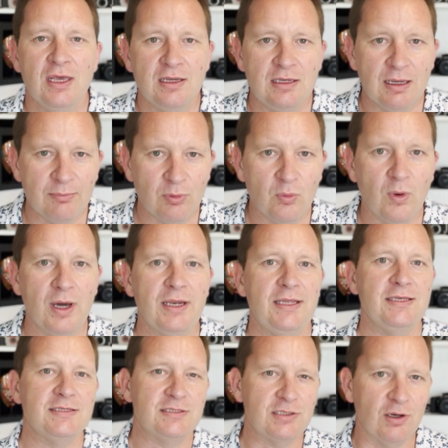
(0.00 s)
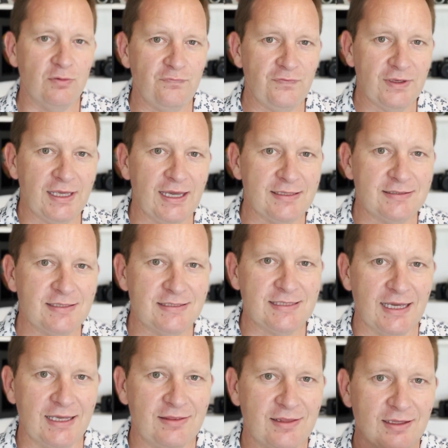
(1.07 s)
Number one is don't forget to
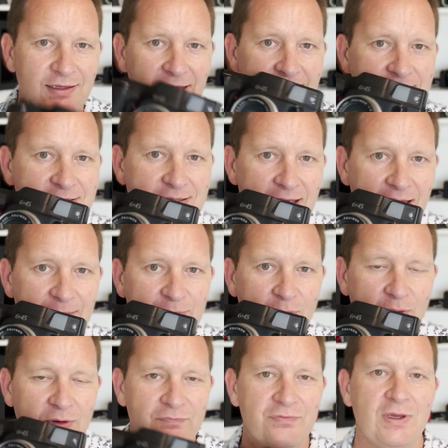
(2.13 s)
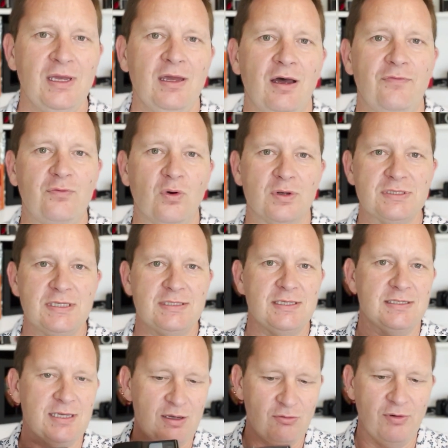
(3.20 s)
take the lens cap off. Of course, this
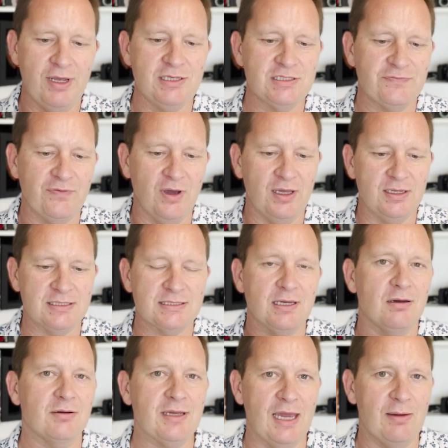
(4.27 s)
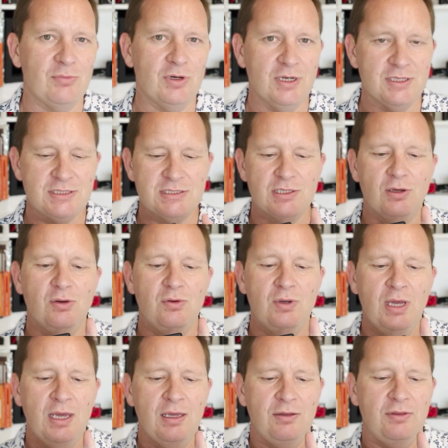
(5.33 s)
is a rangefinder style camera, so
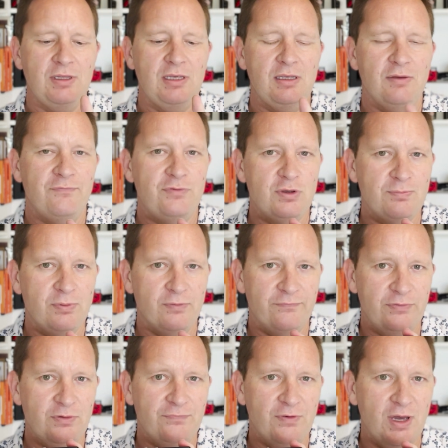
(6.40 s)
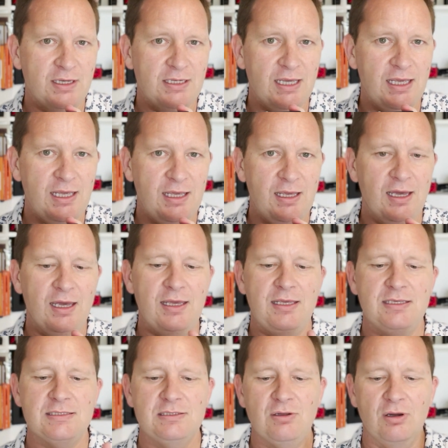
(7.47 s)
the viewfinder here
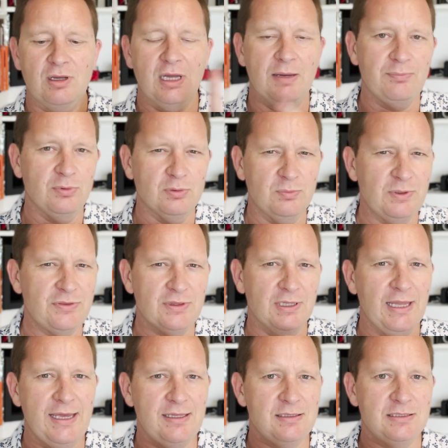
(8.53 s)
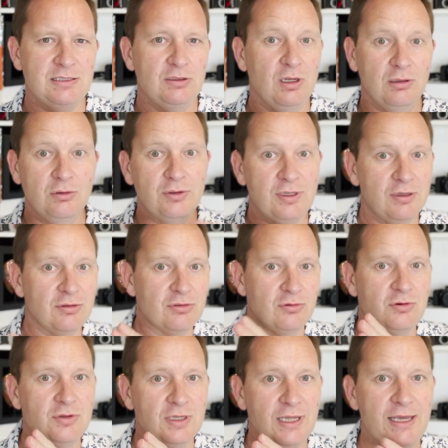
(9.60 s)
is not coupled with the lens. You're not looking
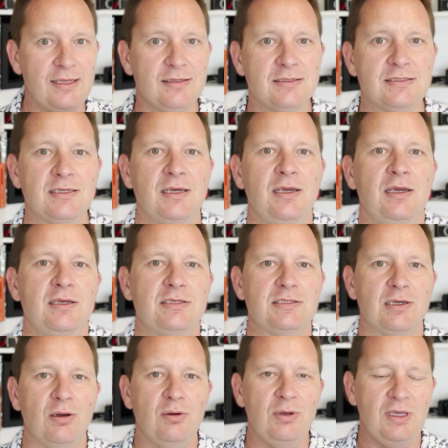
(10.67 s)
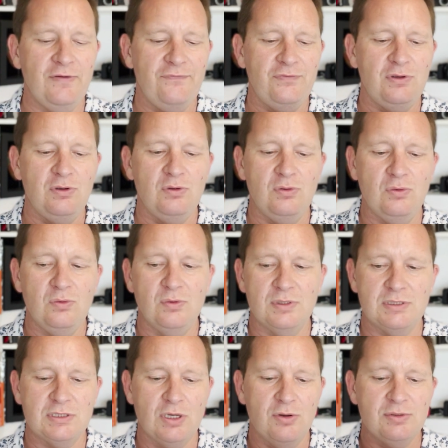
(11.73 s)
through the lens. So if you
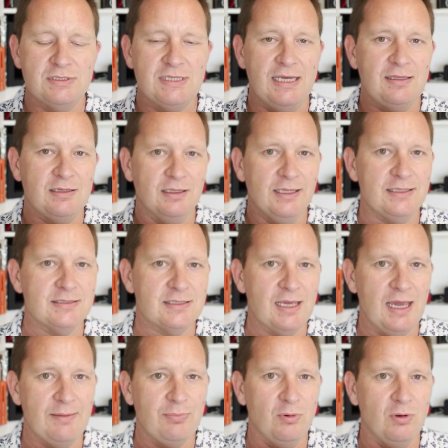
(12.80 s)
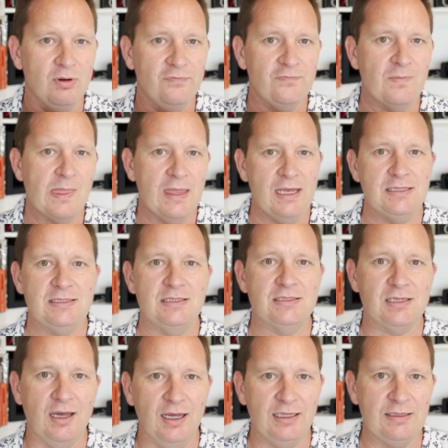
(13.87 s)
don't take the lens cap off, it's
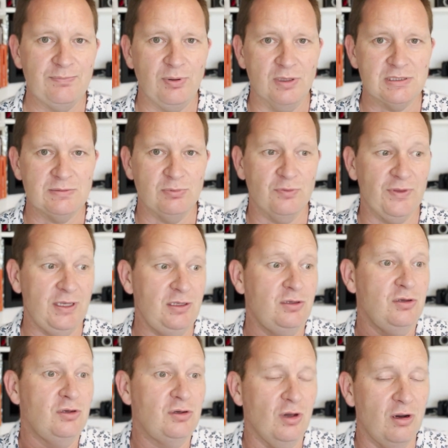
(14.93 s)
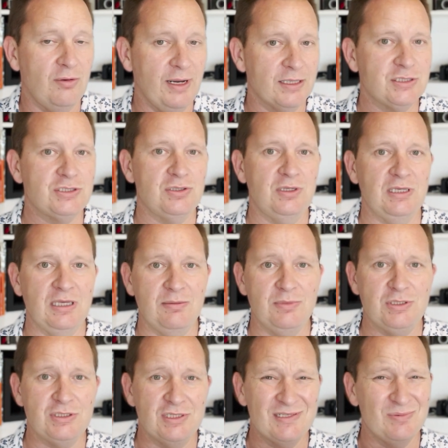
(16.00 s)
entirely possible that you could go around shooting
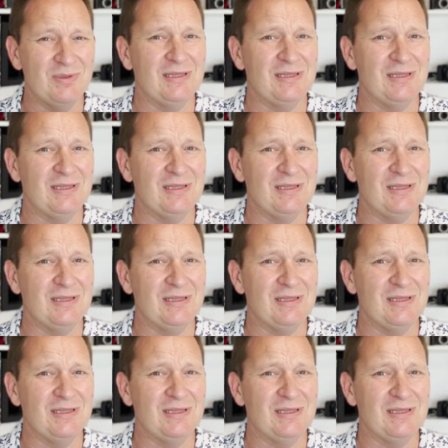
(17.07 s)
images with